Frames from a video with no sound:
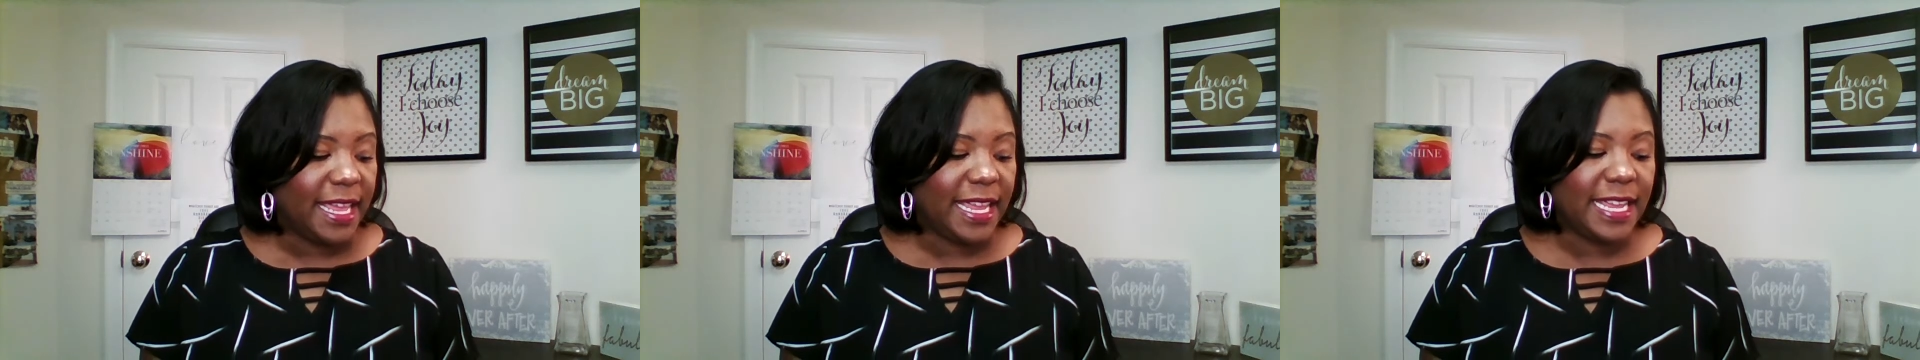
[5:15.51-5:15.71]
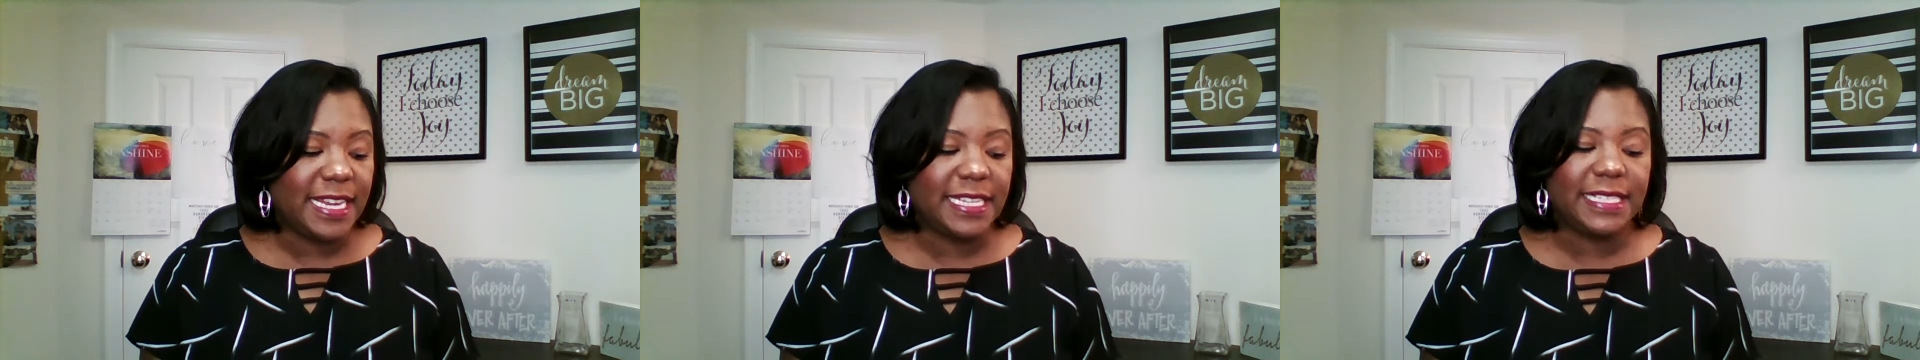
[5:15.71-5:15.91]

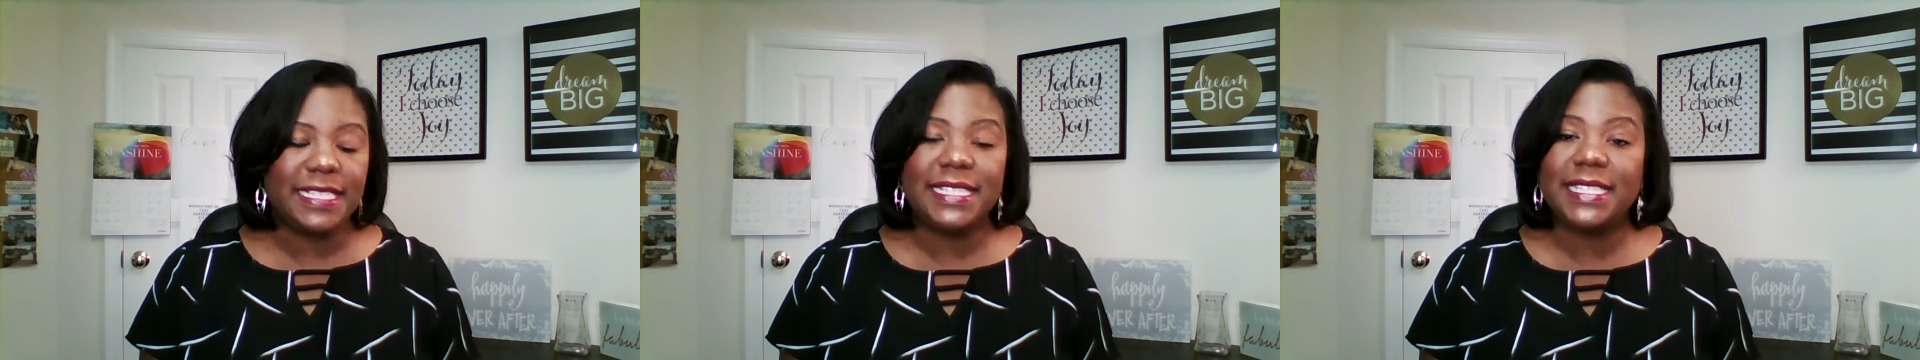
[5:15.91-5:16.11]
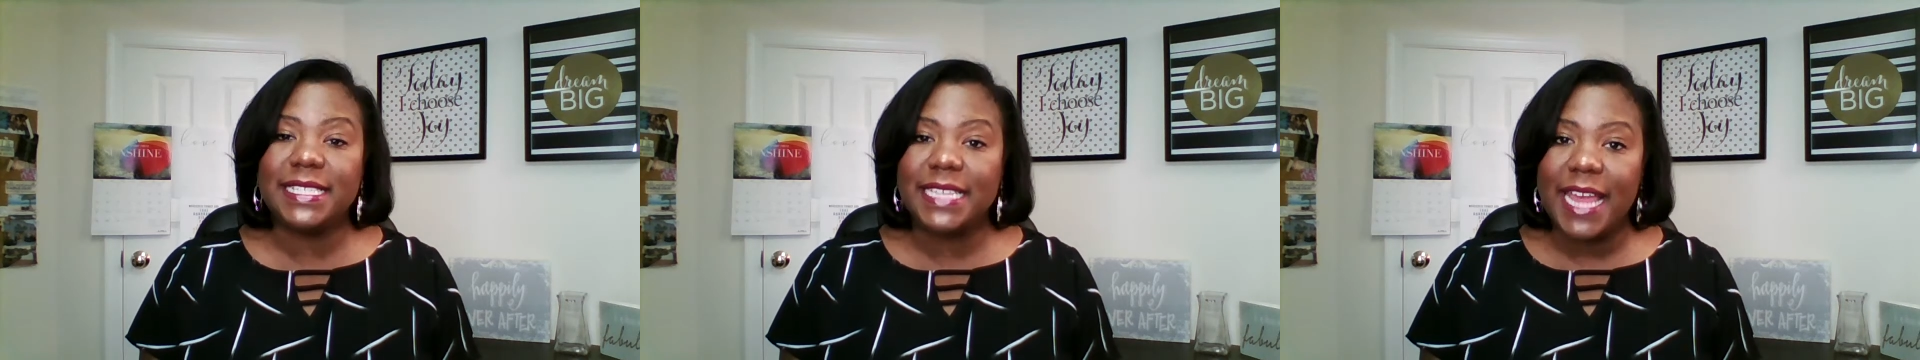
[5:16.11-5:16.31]
"It is
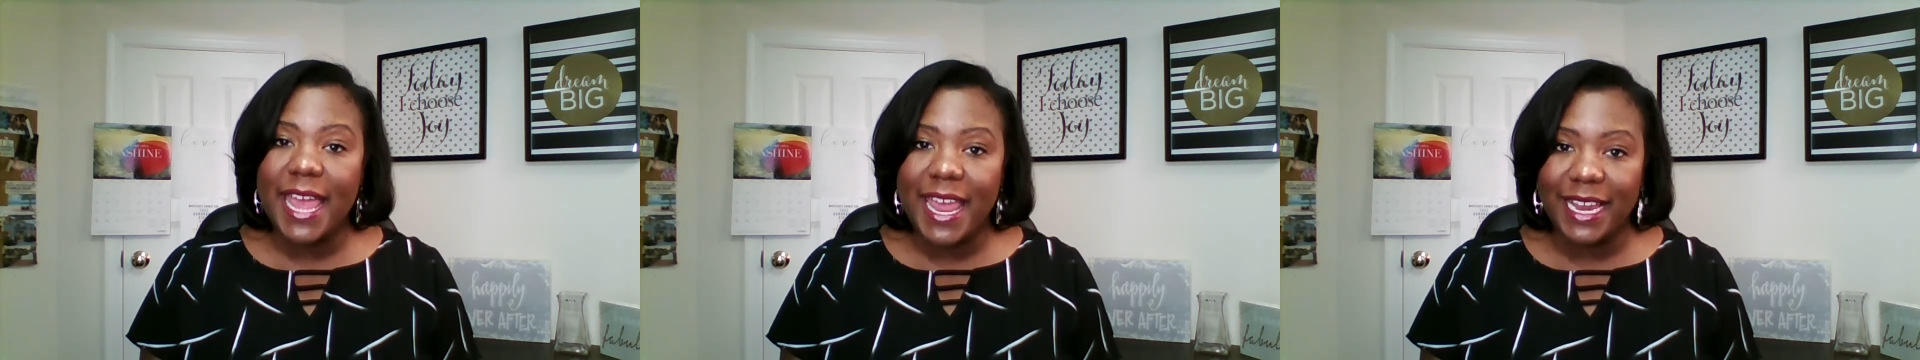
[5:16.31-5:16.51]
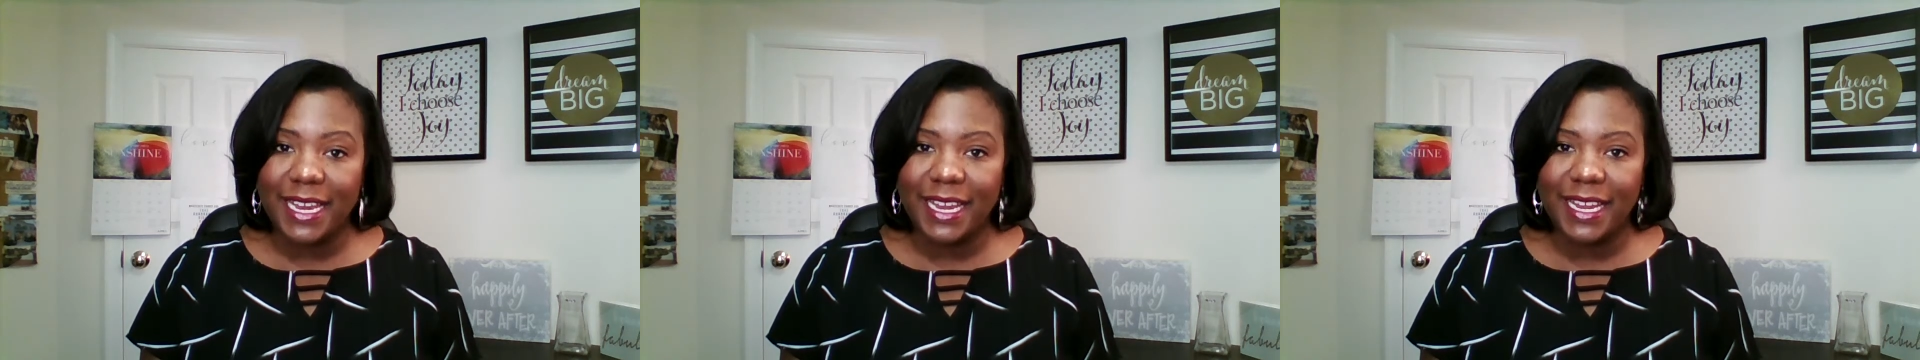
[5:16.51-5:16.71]

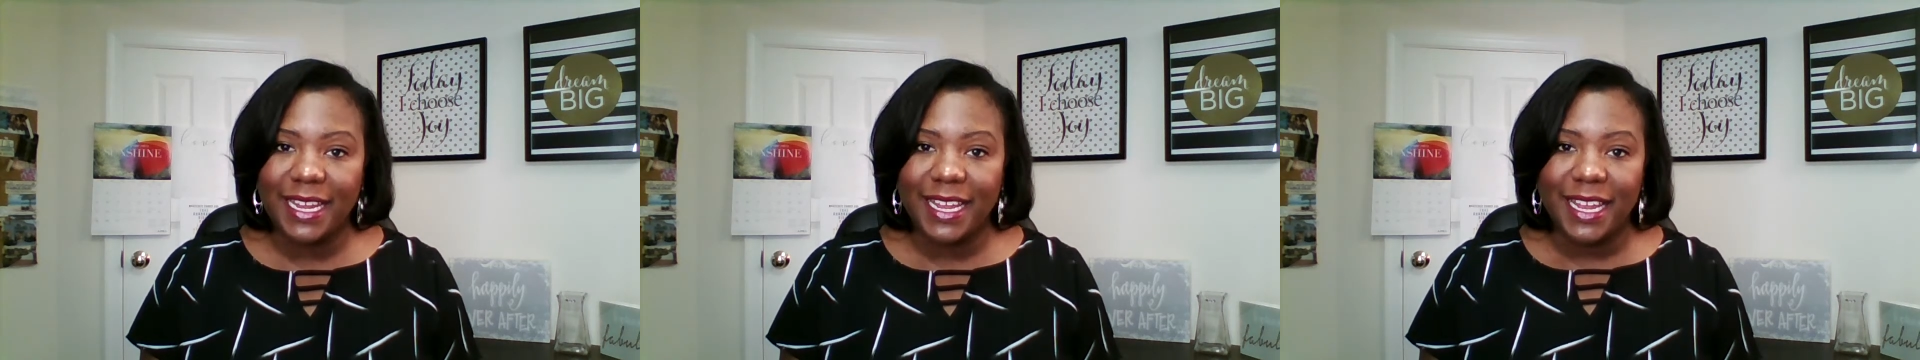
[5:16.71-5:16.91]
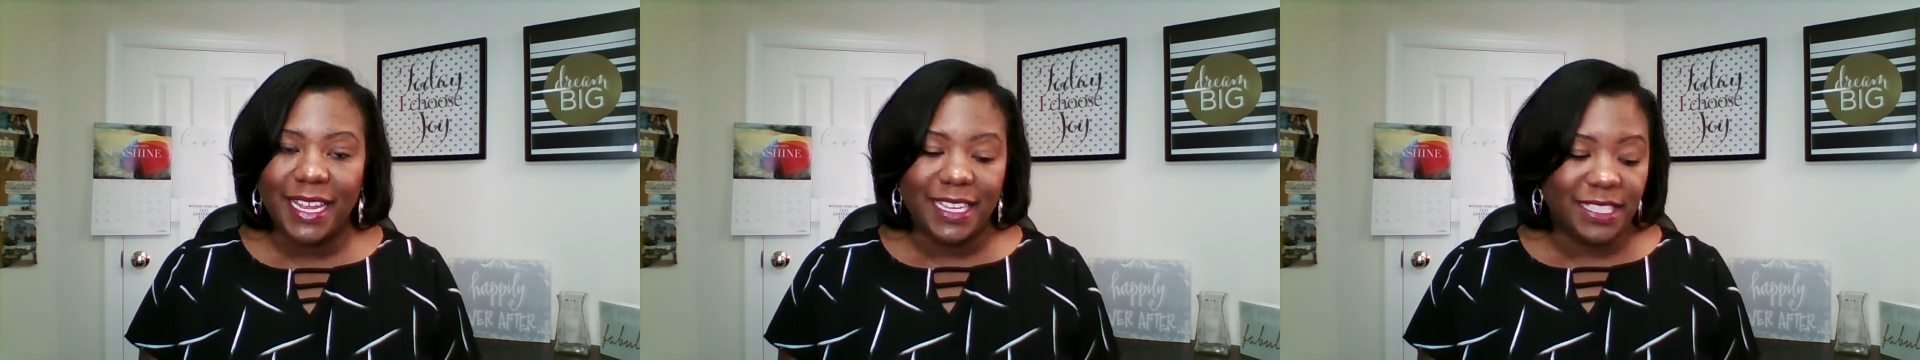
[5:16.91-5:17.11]
sin
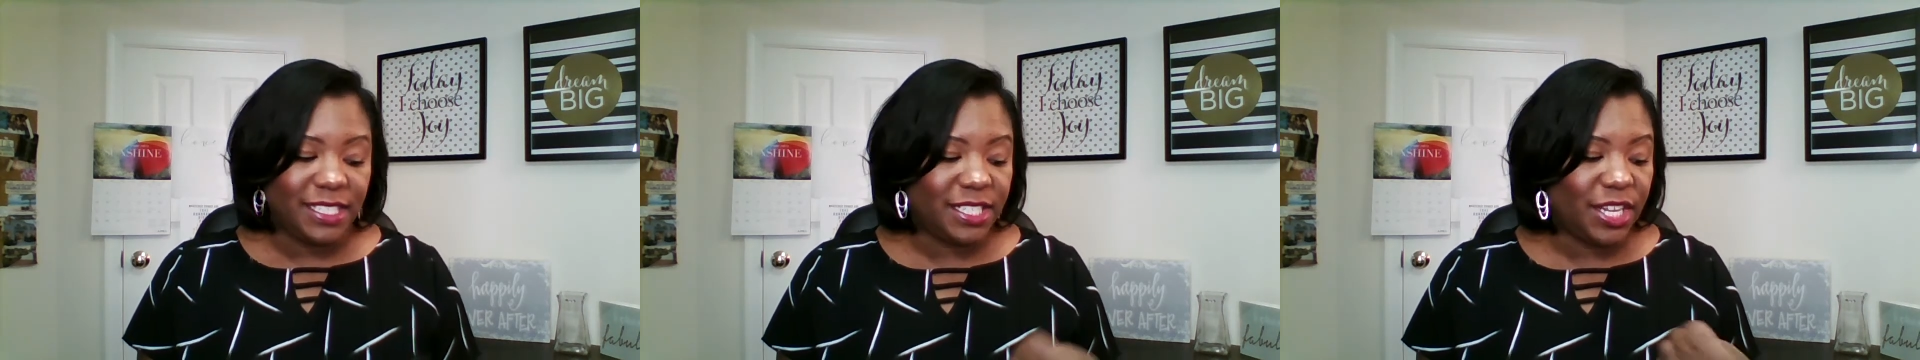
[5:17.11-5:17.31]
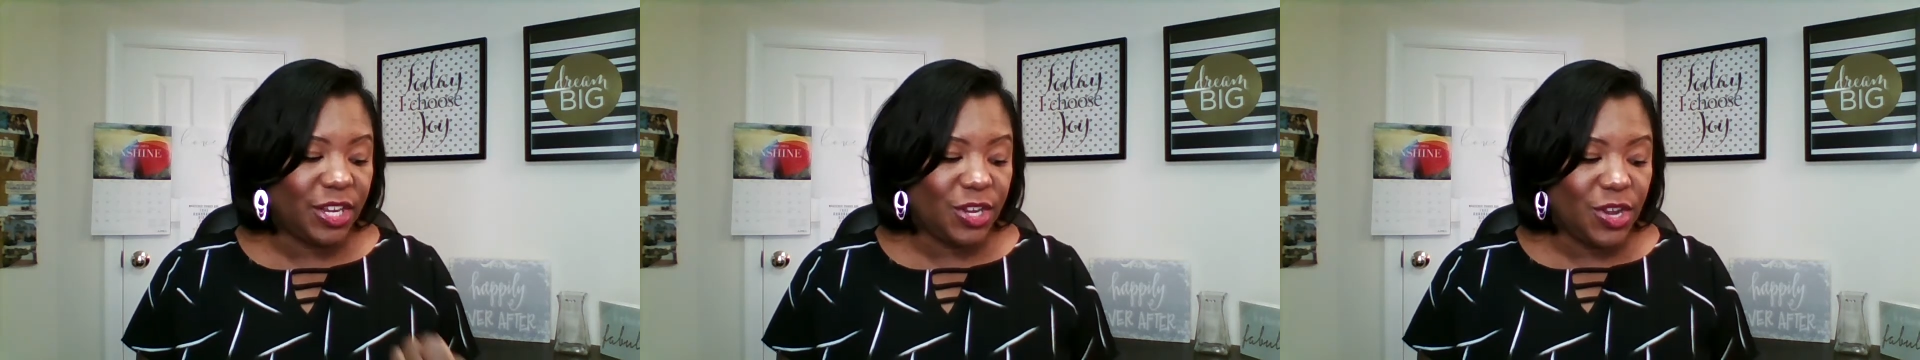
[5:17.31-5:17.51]

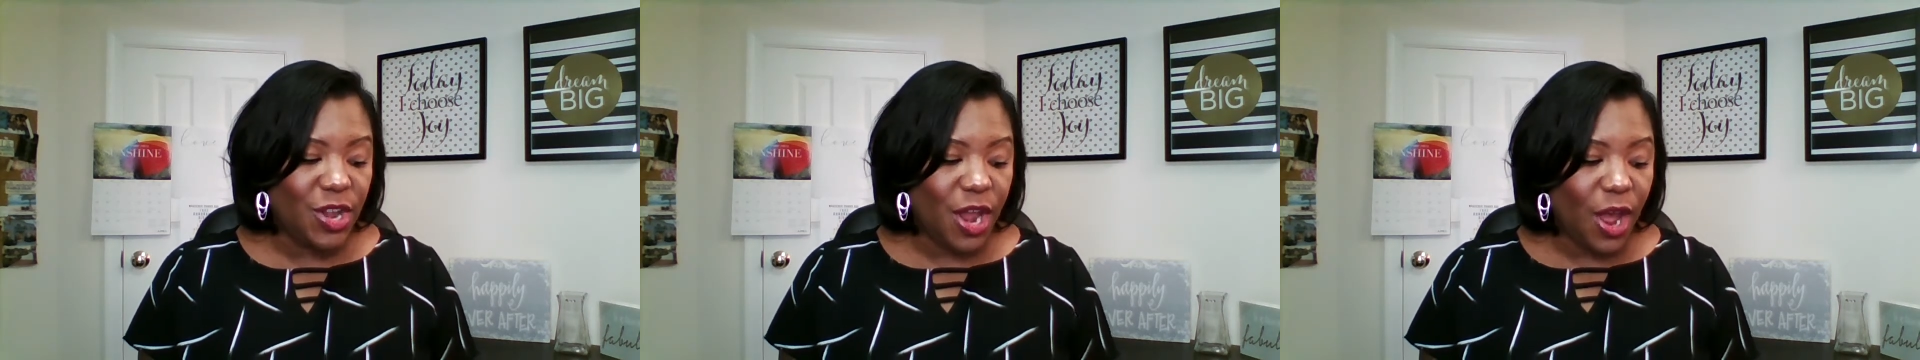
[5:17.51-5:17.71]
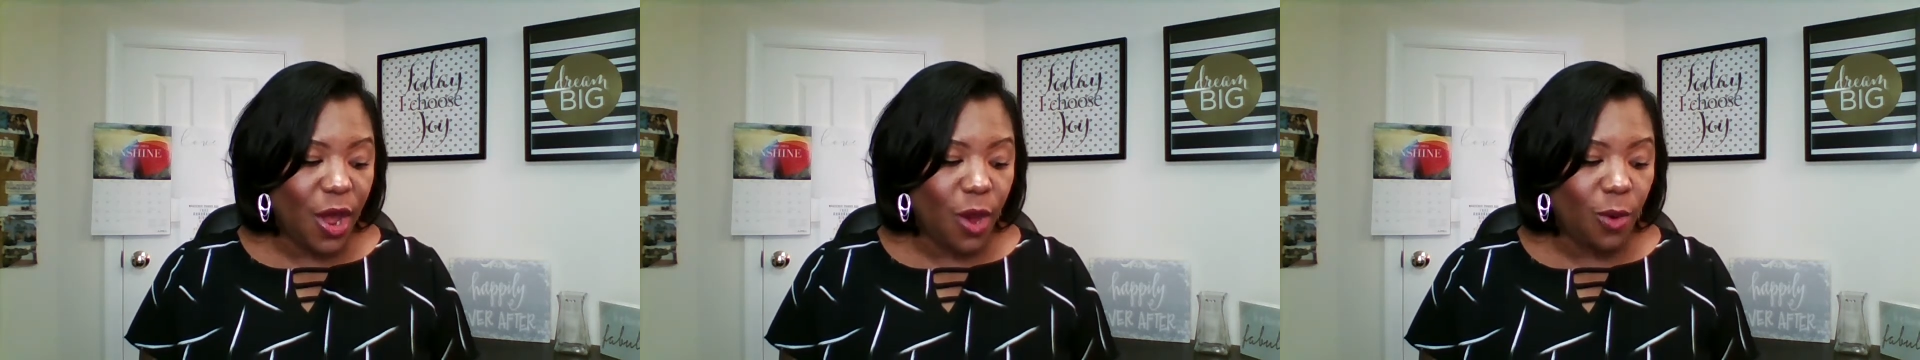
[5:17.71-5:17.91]
to
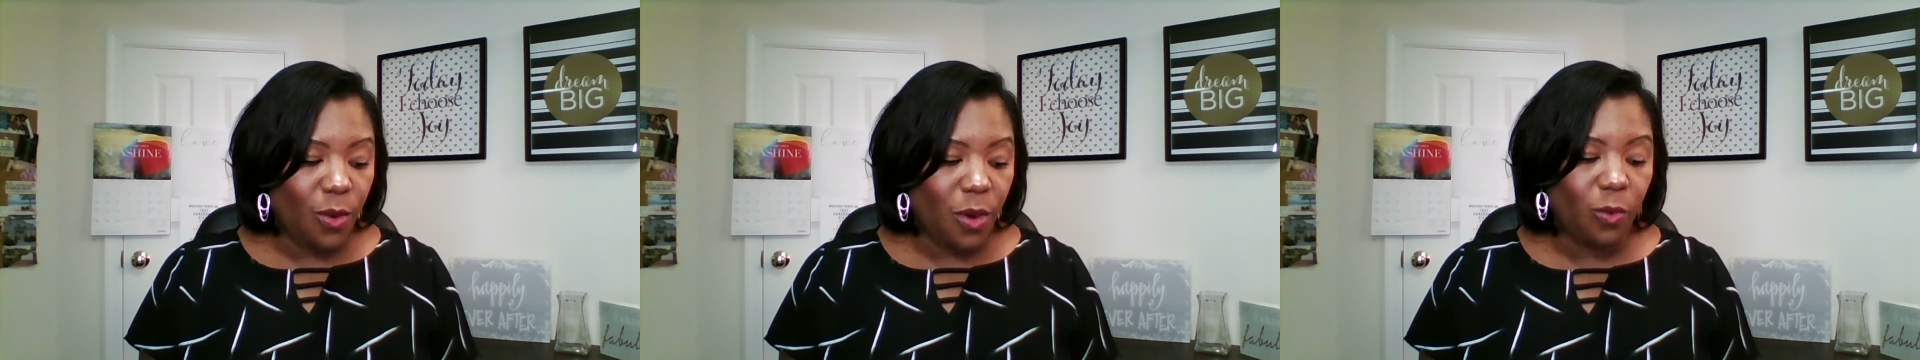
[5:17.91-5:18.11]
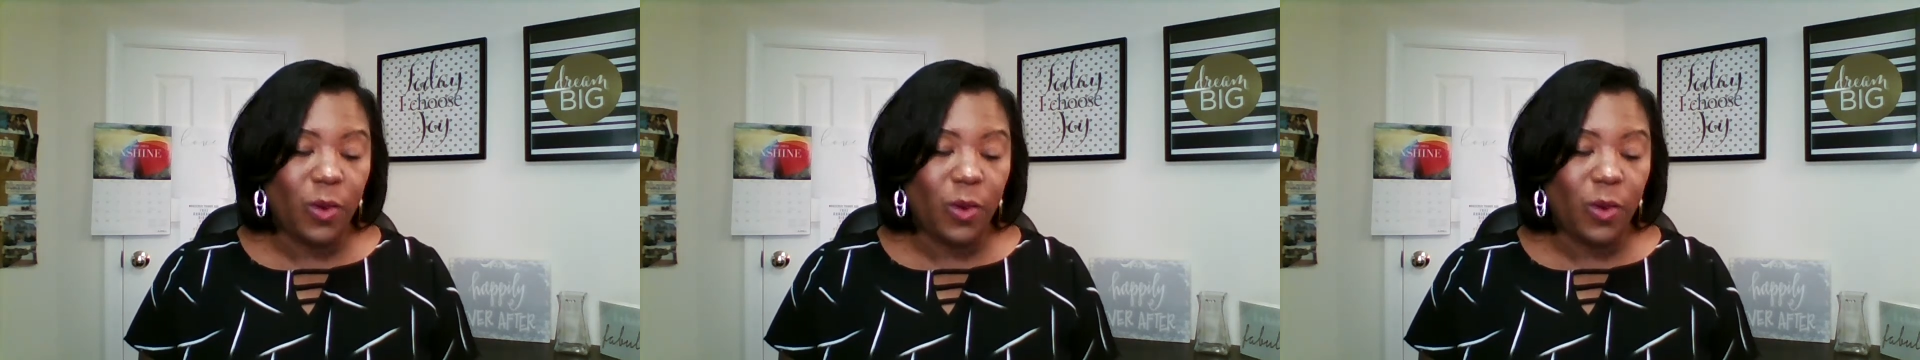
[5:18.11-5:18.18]
know